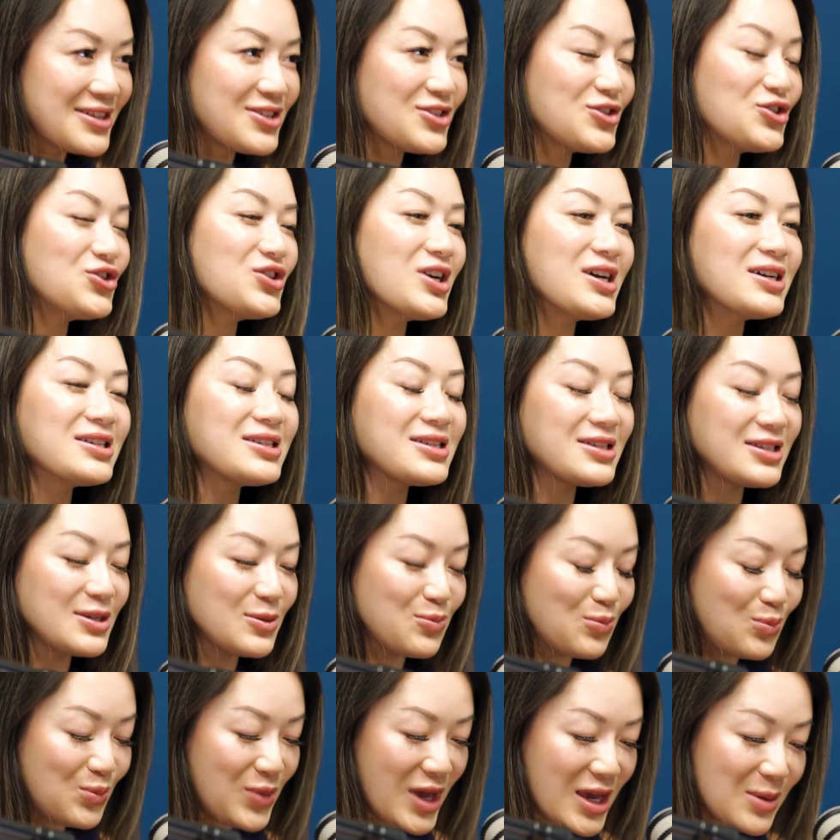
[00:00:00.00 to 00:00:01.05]
it's
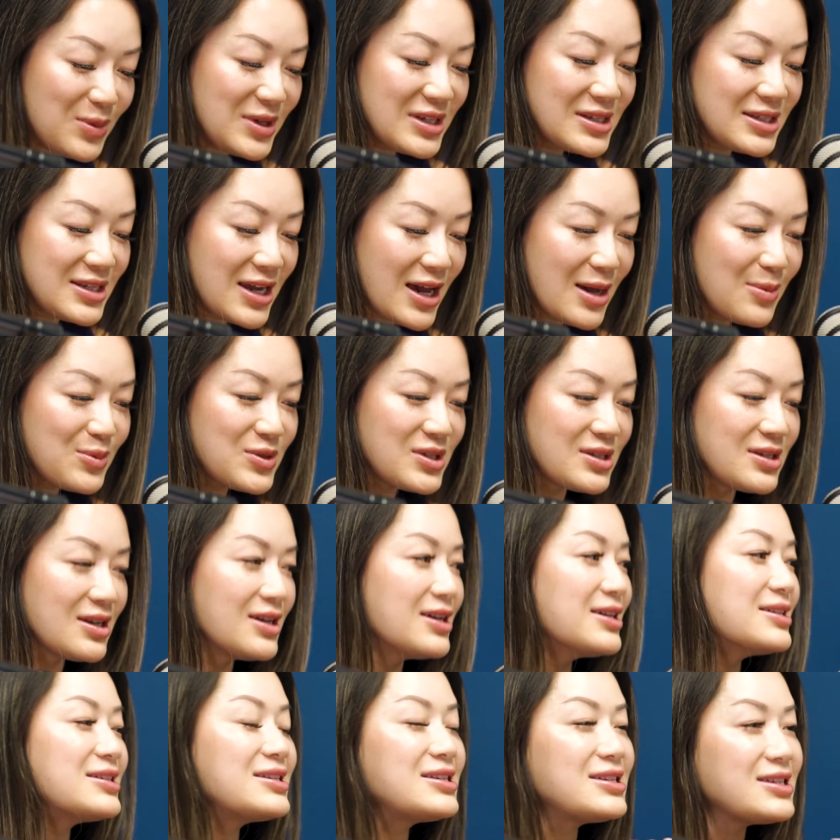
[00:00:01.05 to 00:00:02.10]
just baby steps,
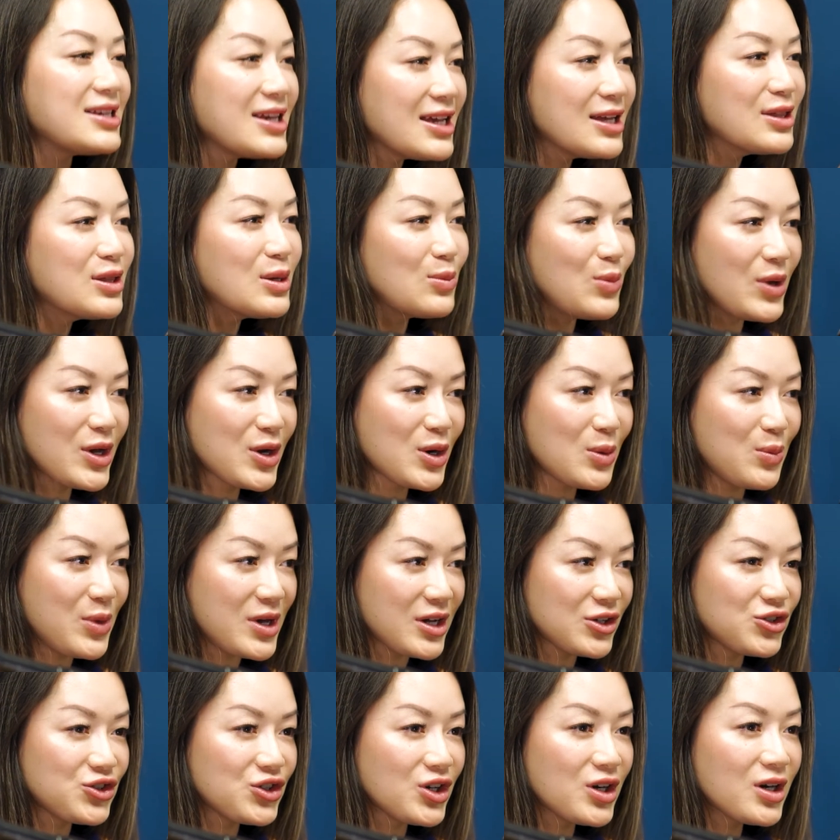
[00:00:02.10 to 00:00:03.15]
seeing the bigger
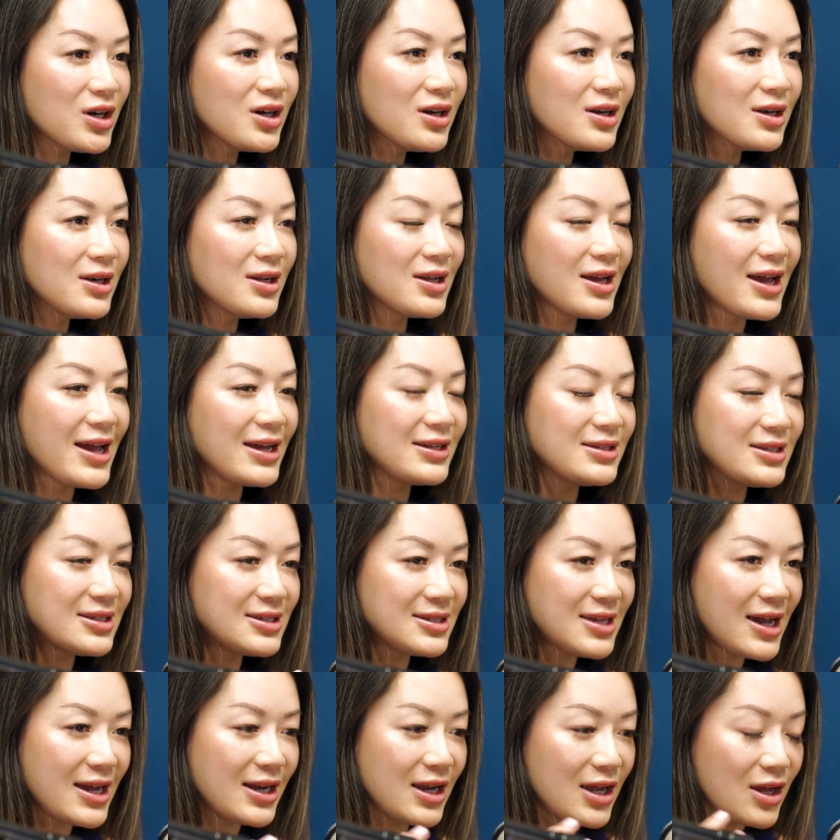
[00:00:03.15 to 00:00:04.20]
picture and
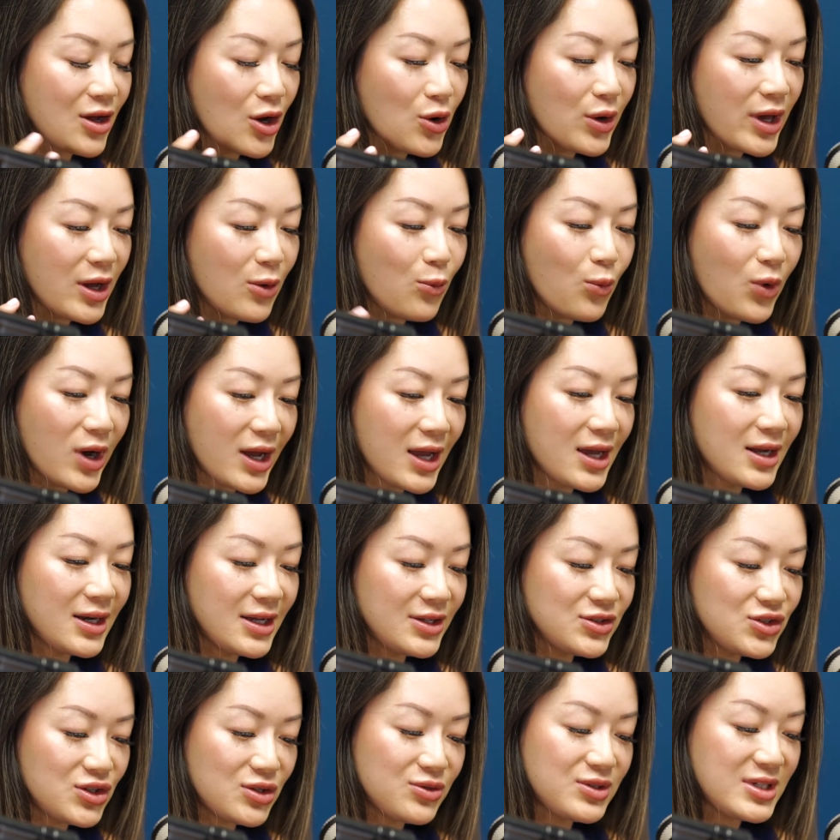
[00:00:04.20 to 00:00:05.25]
deciding, okay, what can
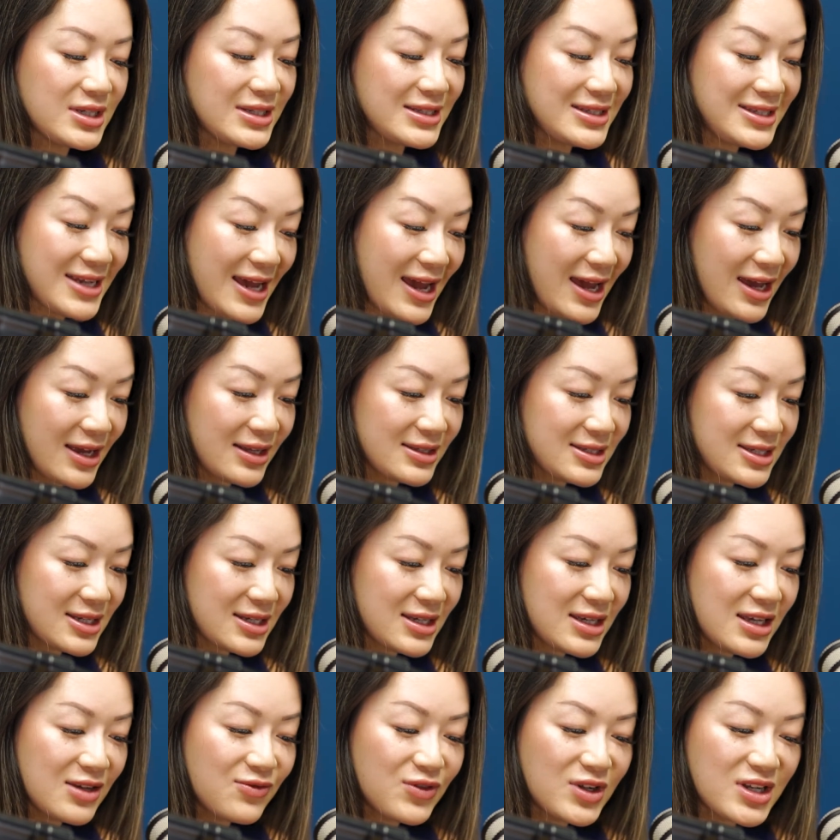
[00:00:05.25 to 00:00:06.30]
I do today
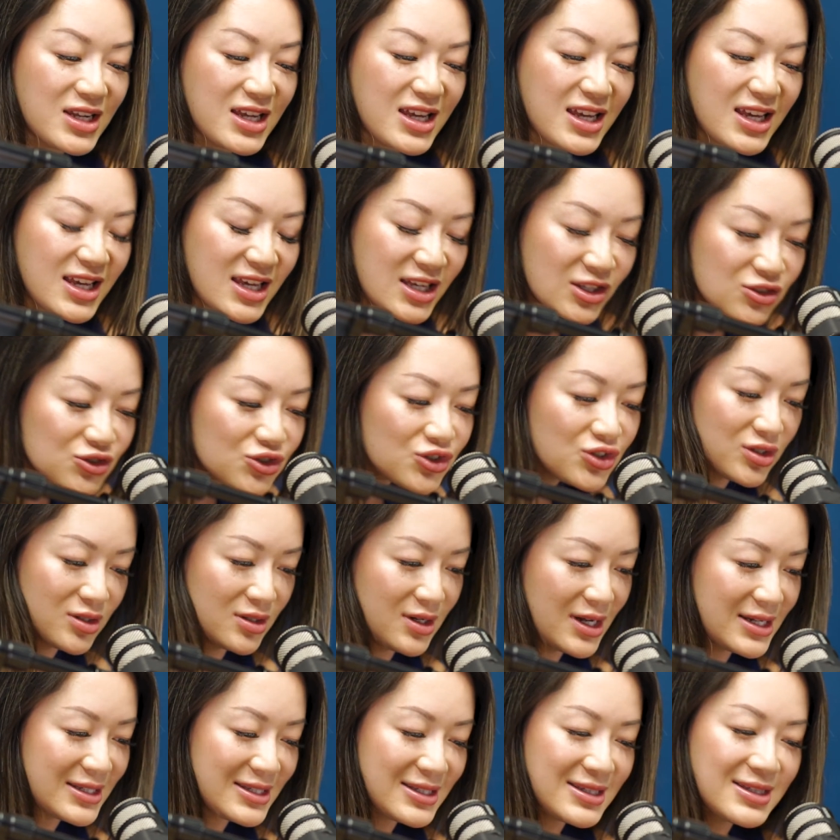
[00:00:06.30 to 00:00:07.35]
to even
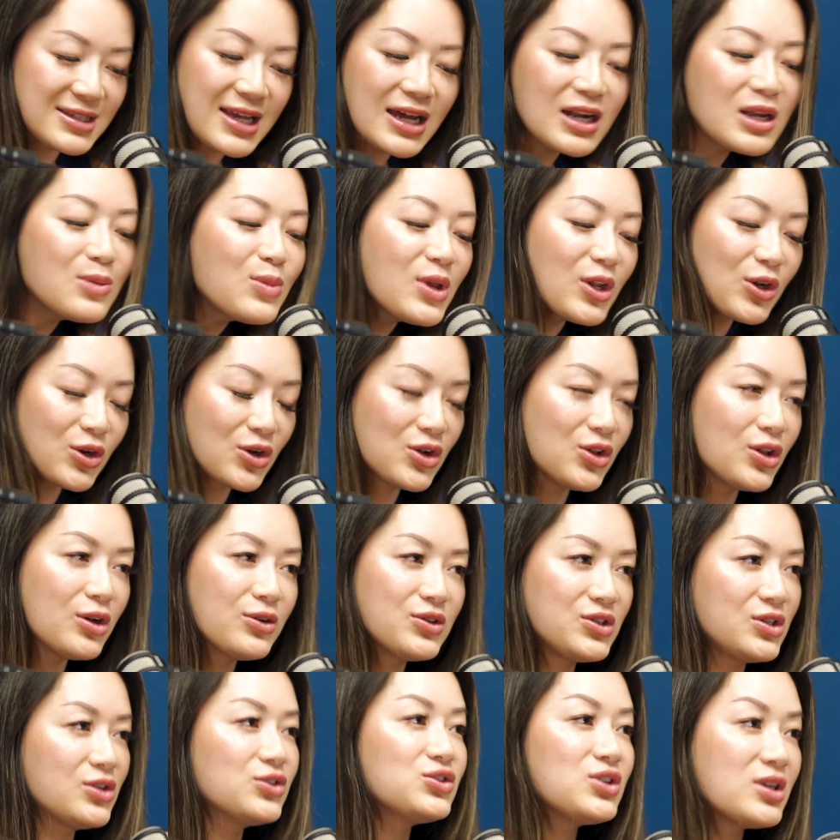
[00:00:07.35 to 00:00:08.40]
inch a centimeter
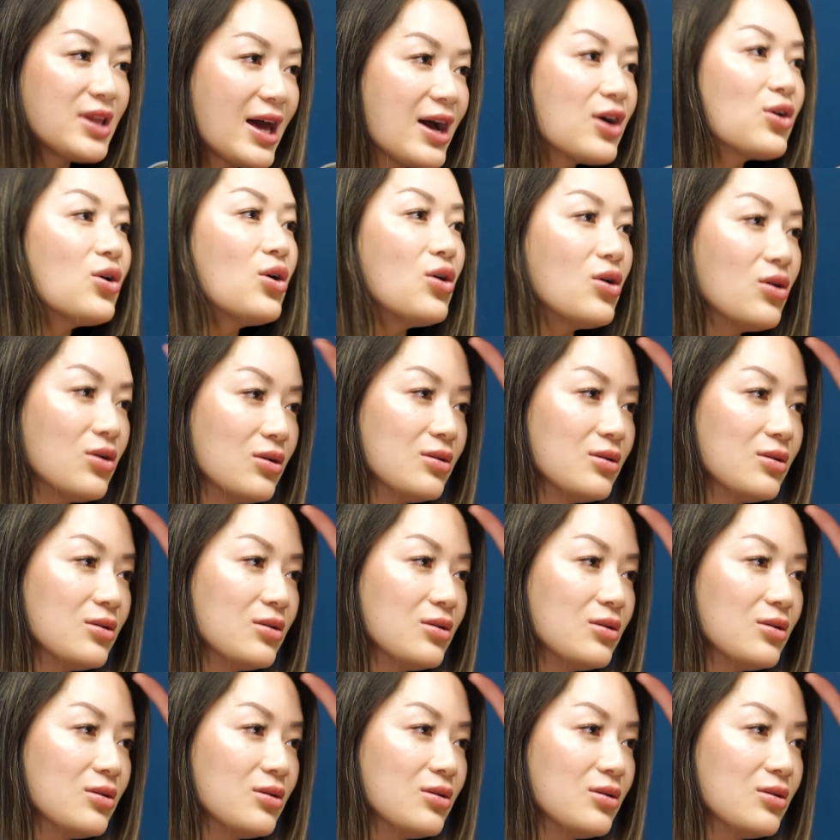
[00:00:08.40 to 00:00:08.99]
closer to that goal?